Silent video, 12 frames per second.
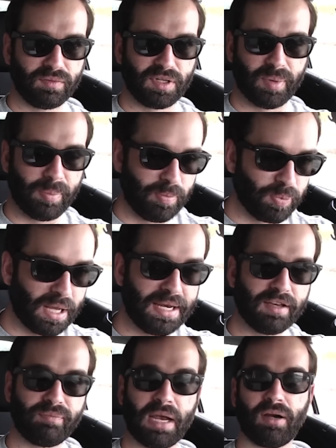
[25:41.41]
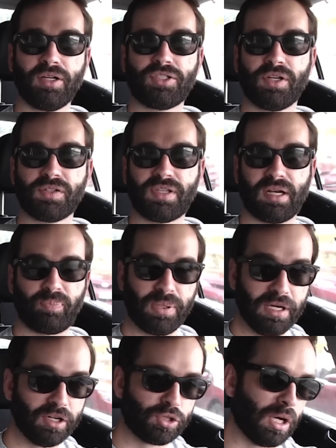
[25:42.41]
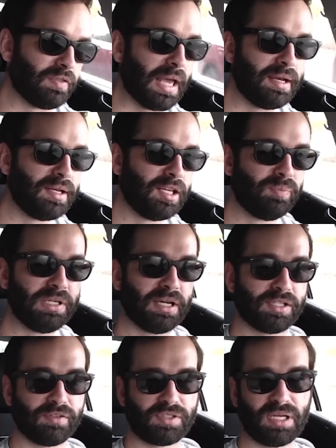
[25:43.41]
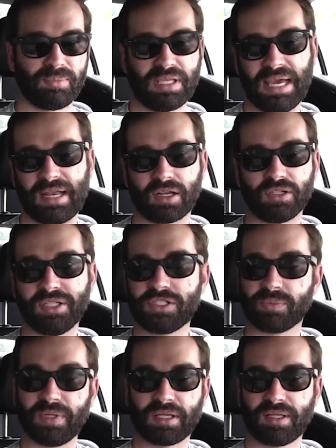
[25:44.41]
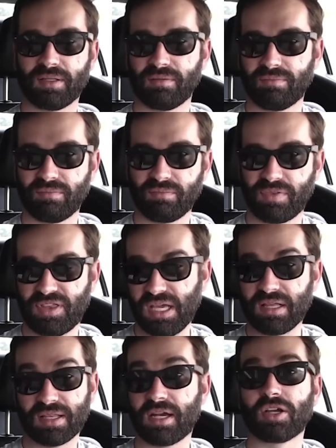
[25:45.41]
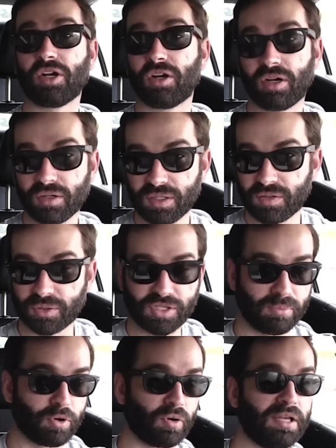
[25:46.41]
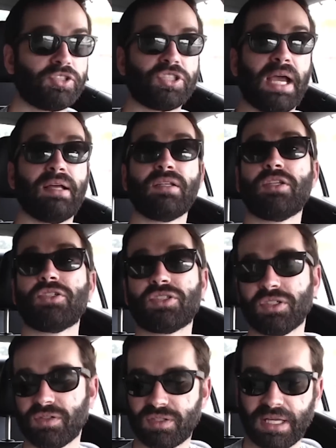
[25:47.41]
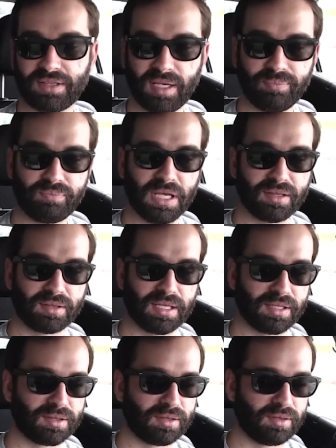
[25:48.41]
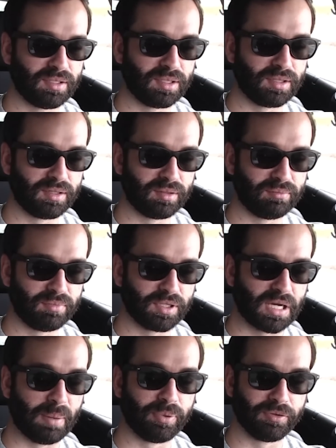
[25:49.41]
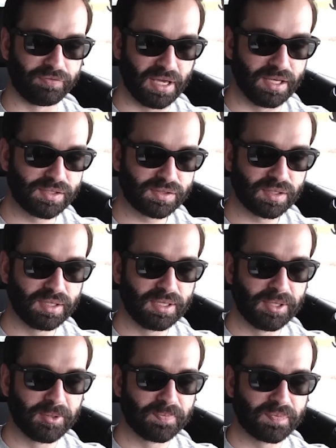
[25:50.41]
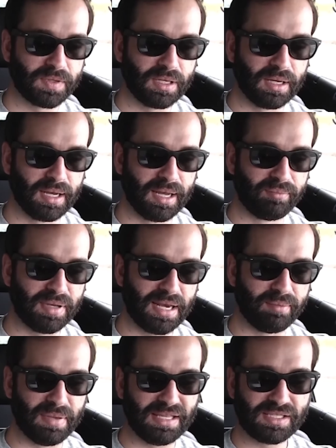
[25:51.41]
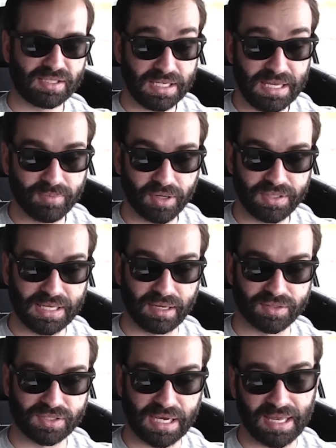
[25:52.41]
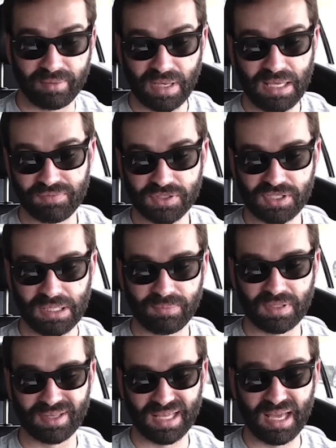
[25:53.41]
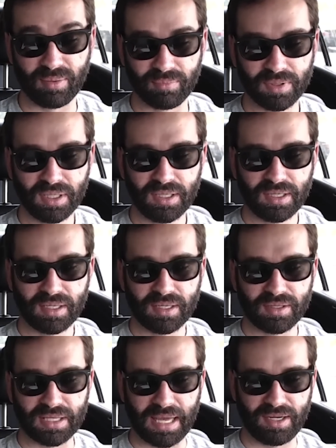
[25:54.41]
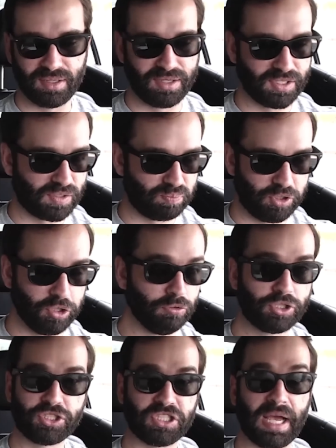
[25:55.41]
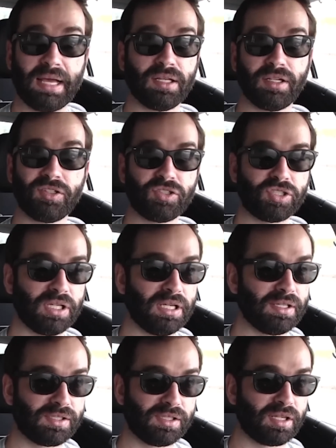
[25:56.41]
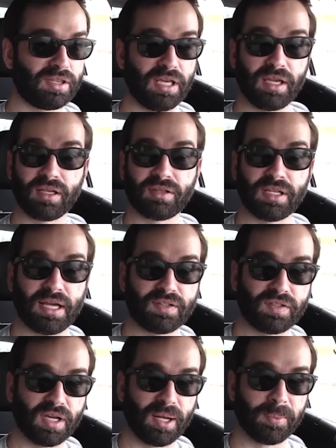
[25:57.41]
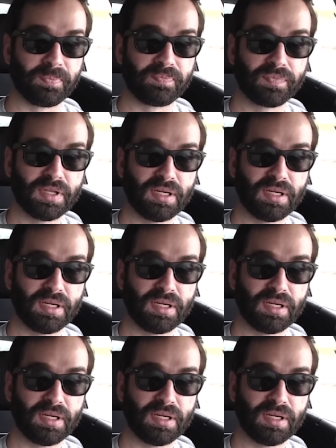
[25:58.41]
there may be plenty of marriages that appear to have ended because of some cataclysmic thing that occurred or some great challenge that they that that the the, the couple faced um, and it may seem on the outside, it may even seem to them that this huge challenge is the thing that um,